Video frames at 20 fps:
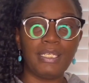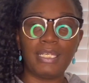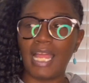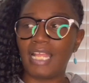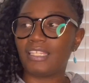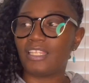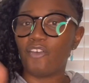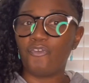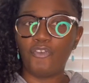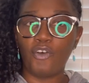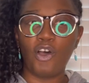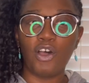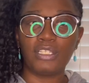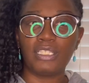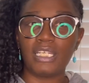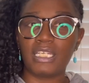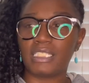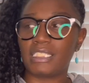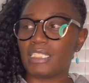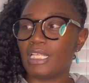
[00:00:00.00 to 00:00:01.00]
Not the
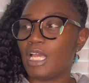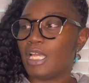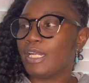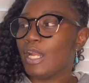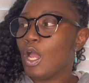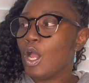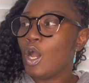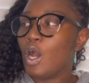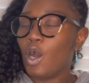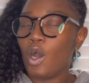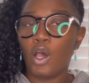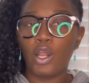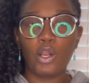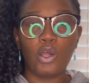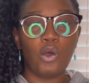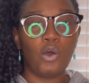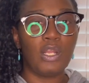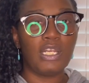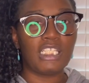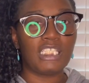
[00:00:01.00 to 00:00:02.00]
Father, the Son, or the
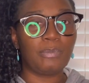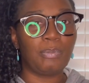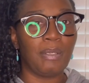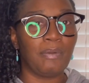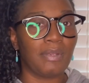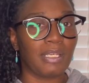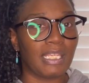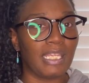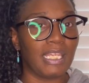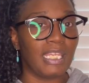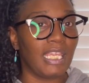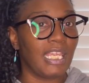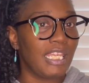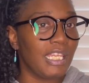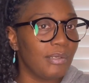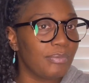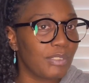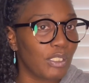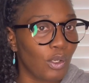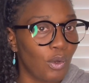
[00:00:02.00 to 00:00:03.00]
Holy Spirit can get
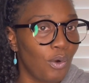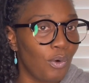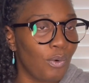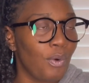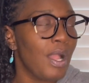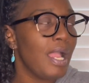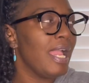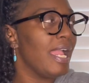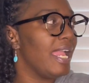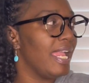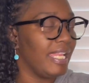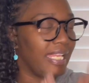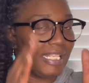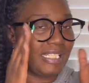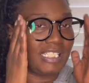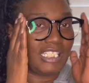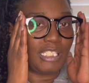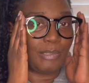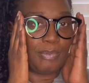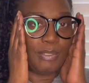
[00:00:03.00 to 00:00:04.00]
him to go and
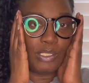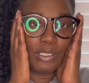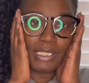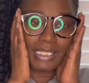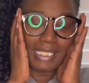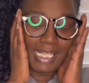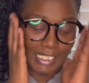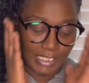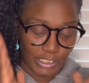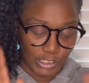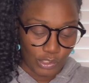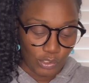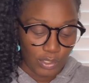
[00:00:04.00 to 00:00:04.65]
get this builder's license.